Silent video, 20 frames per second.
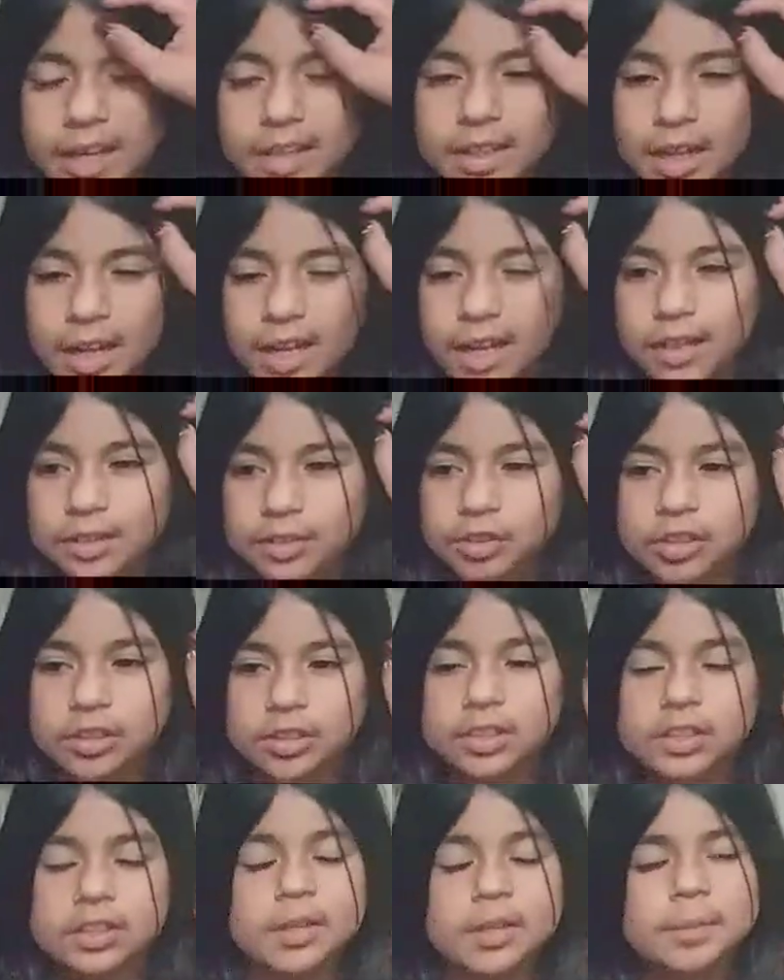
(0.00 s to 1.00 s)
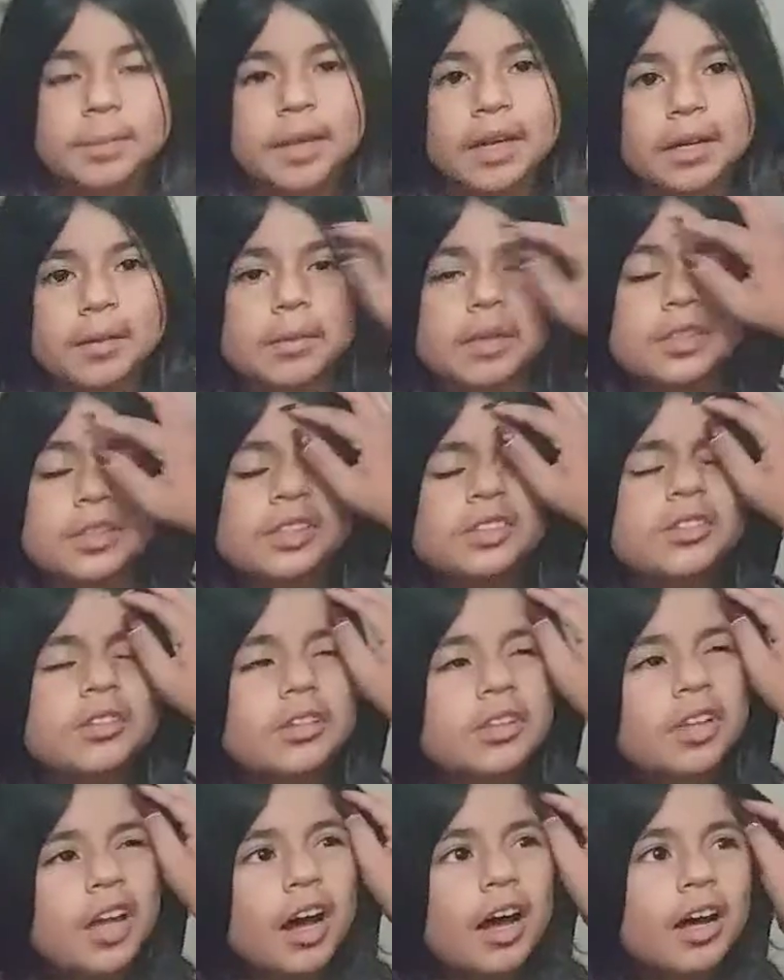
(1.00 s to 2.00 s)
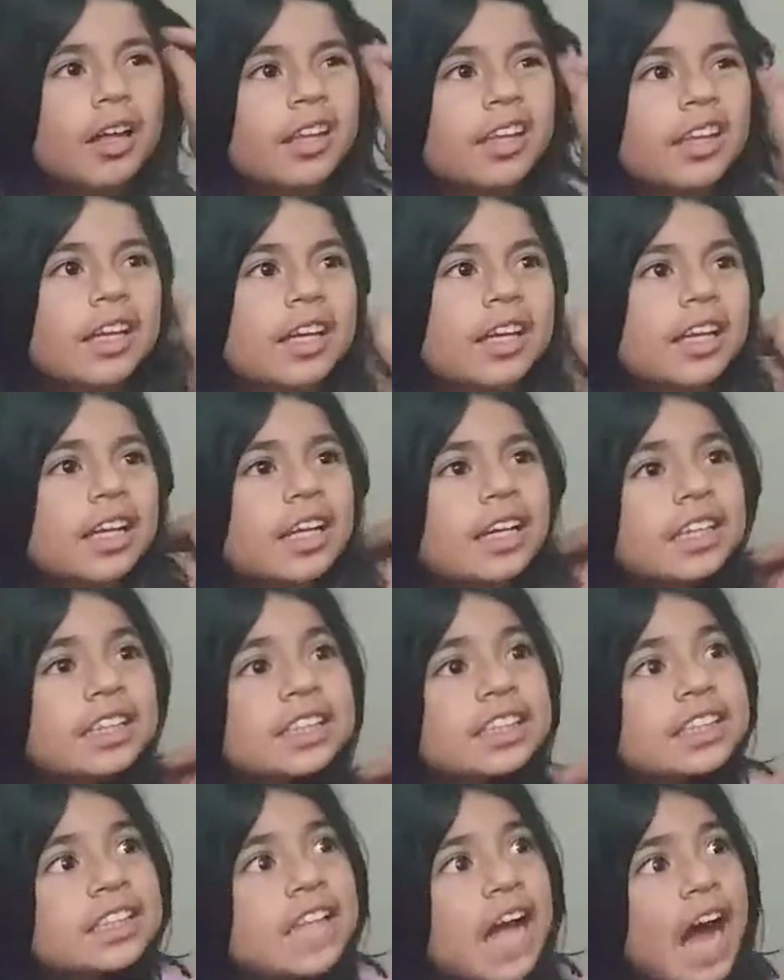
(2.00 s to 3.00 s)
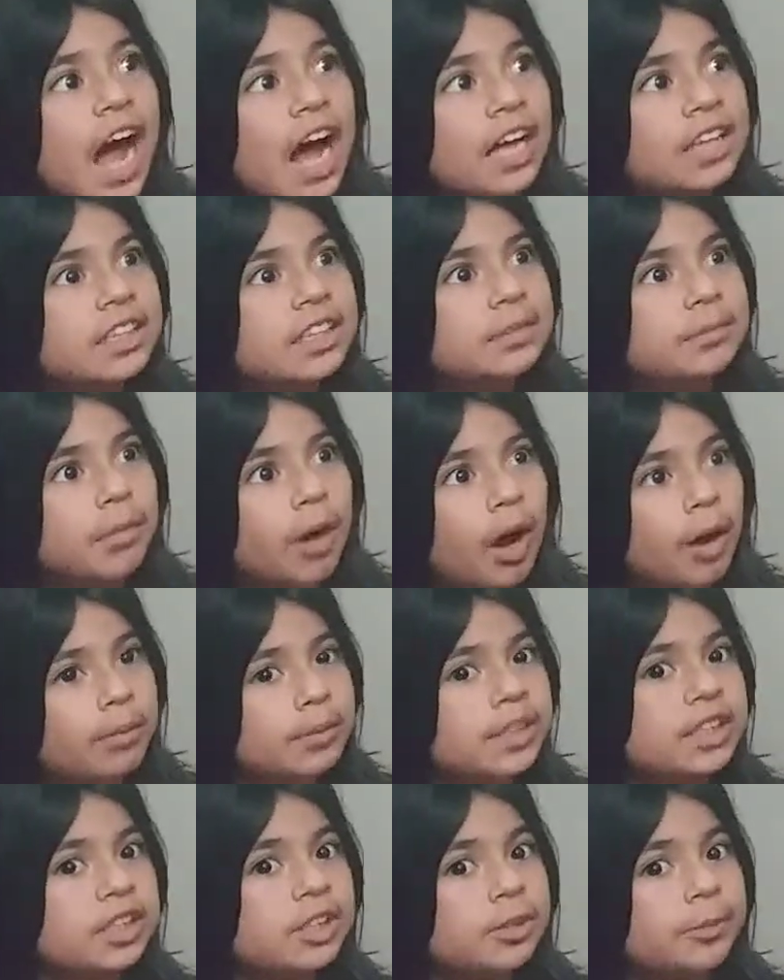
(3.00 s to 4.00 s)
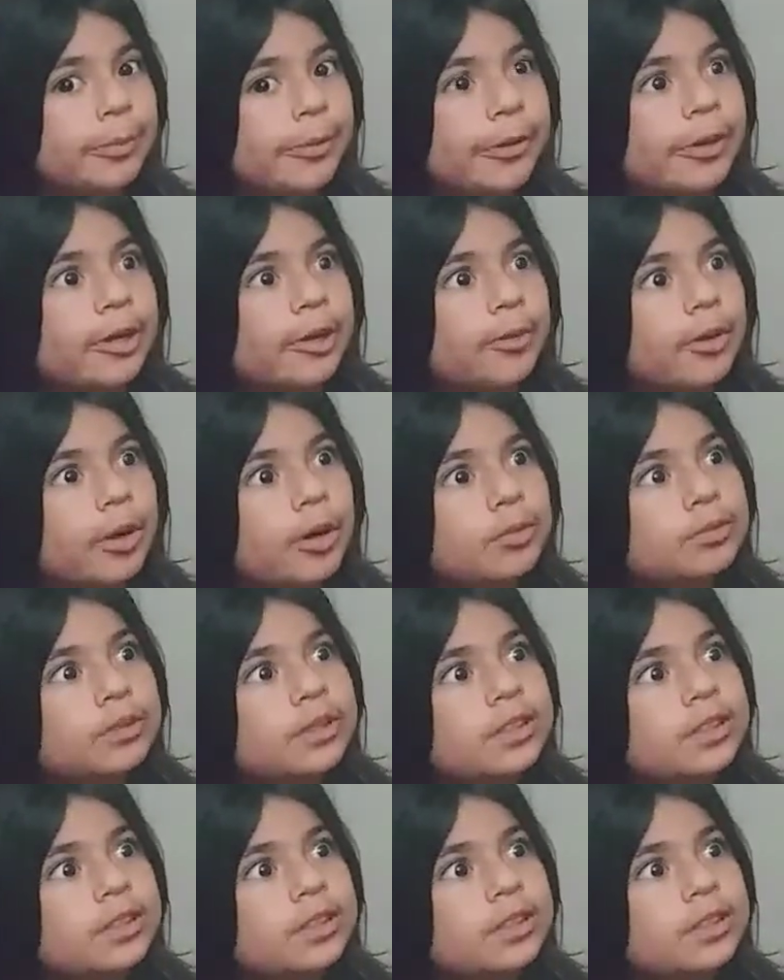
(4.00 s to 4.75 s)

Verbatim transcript: that dresses up like a monster a lot? Mm-hmm. His dad and mom are superheroes.